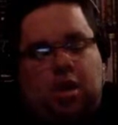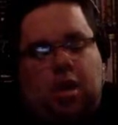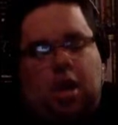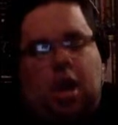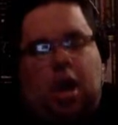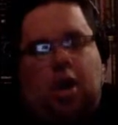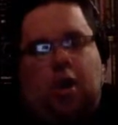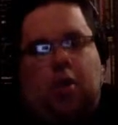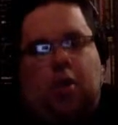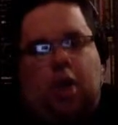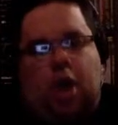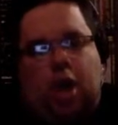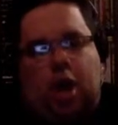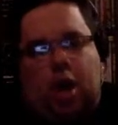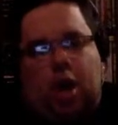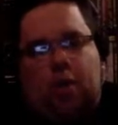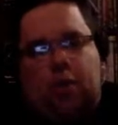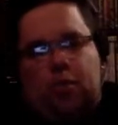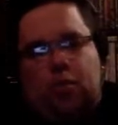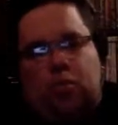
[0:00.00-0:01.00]
No, no,
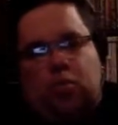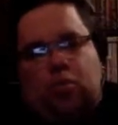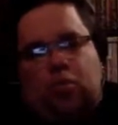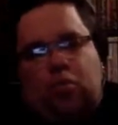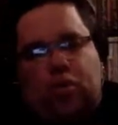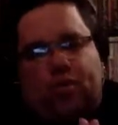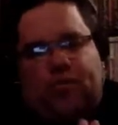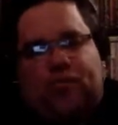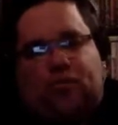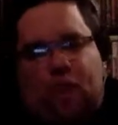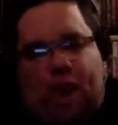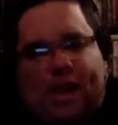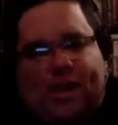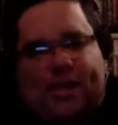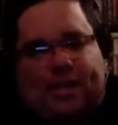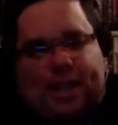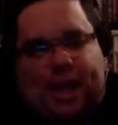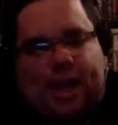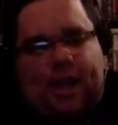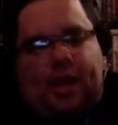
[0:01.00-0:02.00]
no.
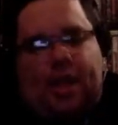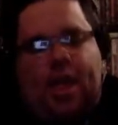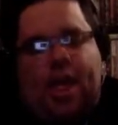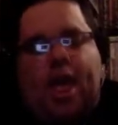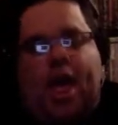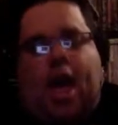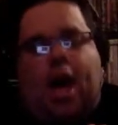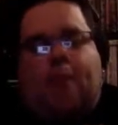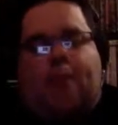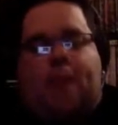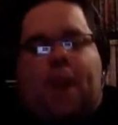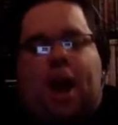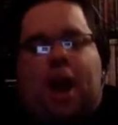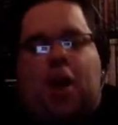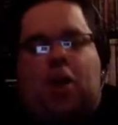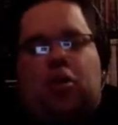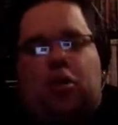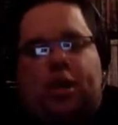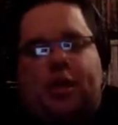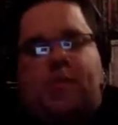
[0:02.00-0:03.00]
Rephrase that.
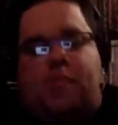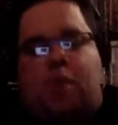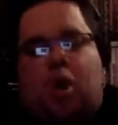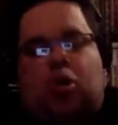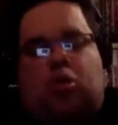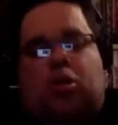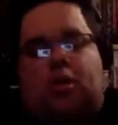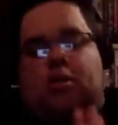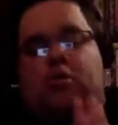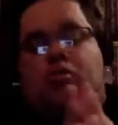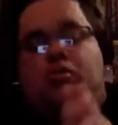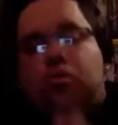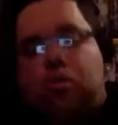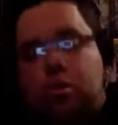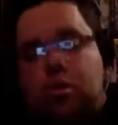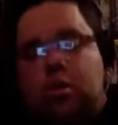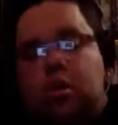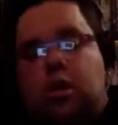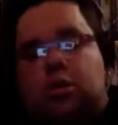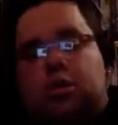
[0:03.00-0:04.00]
Apparently, Motley
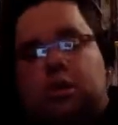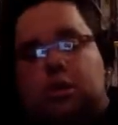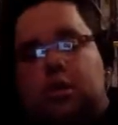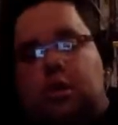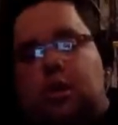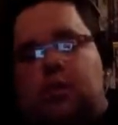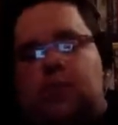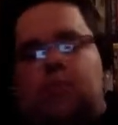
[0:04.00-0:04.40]
Crue doesn't